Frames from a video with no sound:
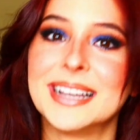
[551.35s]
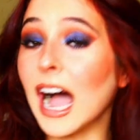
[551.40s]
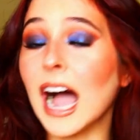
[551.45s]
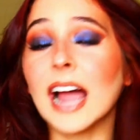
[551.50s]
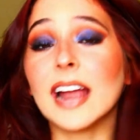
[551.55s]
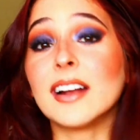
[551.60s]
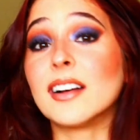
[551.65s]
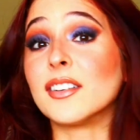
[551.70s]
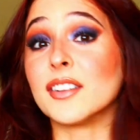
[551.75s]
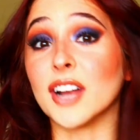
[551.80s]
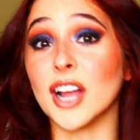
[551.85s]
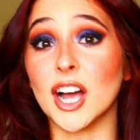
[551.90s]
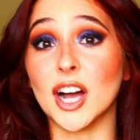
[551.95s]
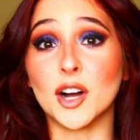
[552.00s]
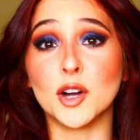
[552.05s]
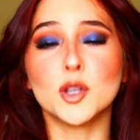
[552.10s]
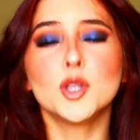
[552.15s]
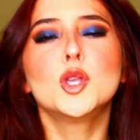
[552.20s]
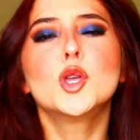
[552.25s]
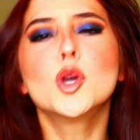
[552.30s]
I don't
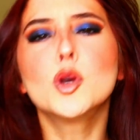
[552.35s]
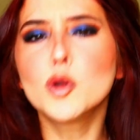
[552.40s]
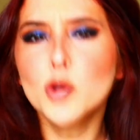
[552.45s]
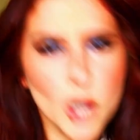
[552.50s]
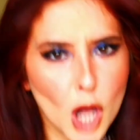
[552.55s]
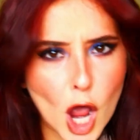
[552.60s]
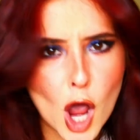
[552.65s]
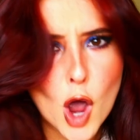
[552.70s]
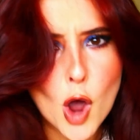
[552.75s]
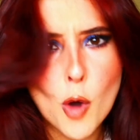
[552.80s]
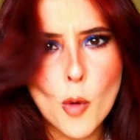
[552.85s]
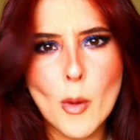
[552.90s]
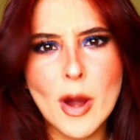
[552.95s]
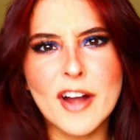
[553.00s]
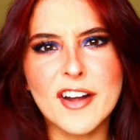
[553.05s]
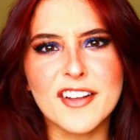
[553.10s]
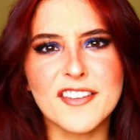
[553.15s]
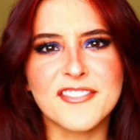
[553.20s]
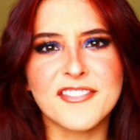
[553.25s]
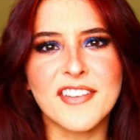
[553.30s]
know. You know
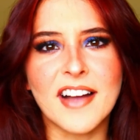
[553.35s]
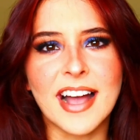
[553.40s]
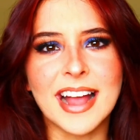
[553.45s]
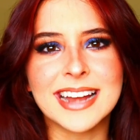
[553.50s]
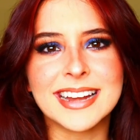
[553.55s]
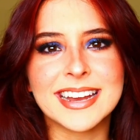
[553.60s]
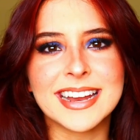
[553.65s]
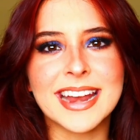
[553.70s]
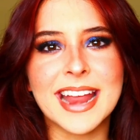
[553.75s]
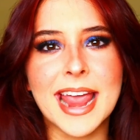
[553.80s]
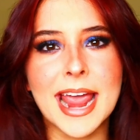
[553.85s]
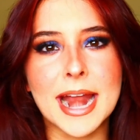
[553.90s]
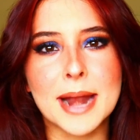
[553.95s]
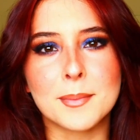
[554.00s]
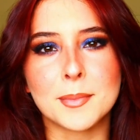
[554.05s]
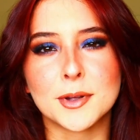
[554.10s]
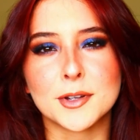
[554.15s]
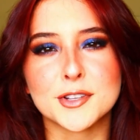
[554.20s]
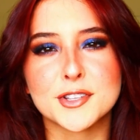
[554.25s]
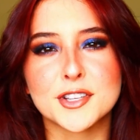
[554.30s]
where to find an
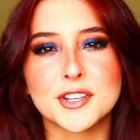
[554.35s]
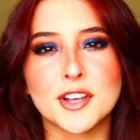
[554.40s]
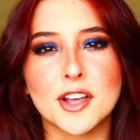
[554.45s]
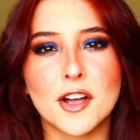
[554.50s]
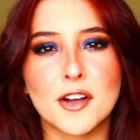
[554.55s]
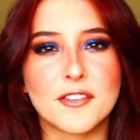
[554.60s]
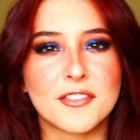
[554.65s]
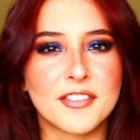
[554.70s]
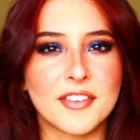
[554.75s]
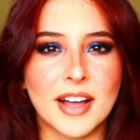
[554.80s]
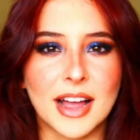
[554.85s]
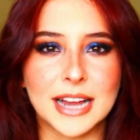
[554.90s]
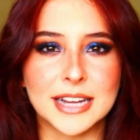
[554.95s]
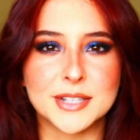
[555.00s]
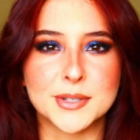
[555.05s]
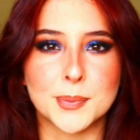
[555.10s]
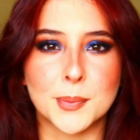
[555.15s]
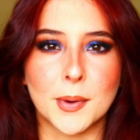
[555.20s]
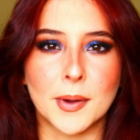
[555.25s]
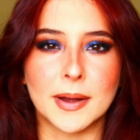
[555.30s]
animal, so go
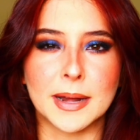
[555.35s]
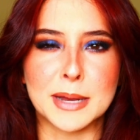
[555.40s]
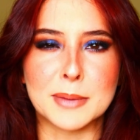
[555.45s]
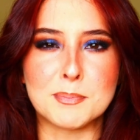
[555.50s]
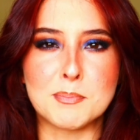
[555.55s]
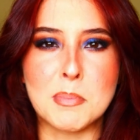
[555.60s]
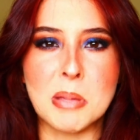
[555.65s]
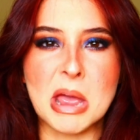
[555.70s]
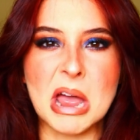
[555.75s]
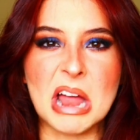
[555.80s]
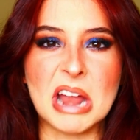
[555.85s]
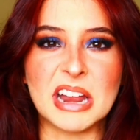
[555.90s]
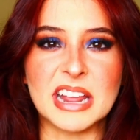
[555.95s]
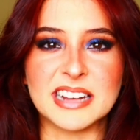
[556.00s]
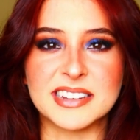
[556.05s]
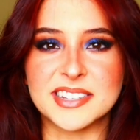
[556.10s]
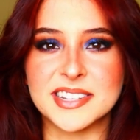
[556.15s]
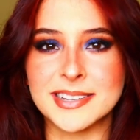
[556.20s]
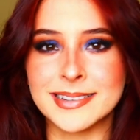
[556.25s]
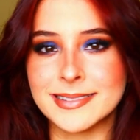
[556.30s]
find one and pet
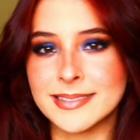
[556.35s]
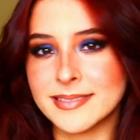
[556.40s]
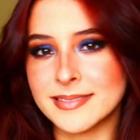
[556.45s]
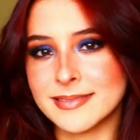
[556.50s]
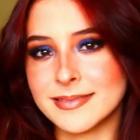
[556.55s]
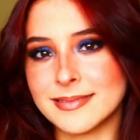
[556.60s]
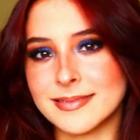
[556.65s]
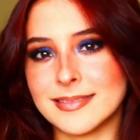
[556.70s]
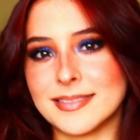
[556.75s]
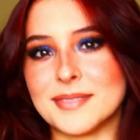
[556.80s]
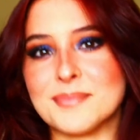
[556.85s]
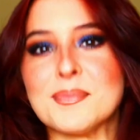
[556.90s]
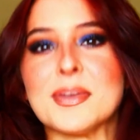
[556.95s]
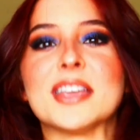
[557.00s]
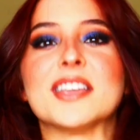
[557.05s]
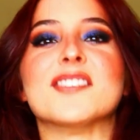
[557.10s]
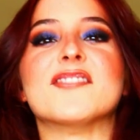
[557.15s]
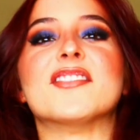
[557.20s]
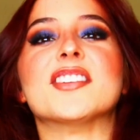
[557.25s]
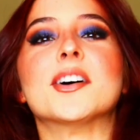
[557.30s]
it.
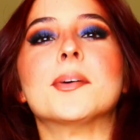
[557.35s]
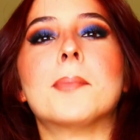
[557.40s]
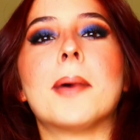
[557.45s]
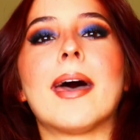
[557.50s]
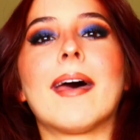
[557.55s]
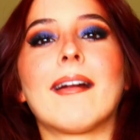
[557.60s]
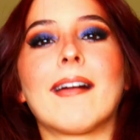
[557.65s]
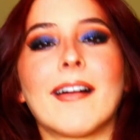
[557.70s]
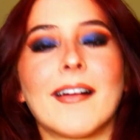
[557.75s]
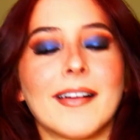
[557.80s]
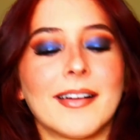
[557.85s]
Make you feel better.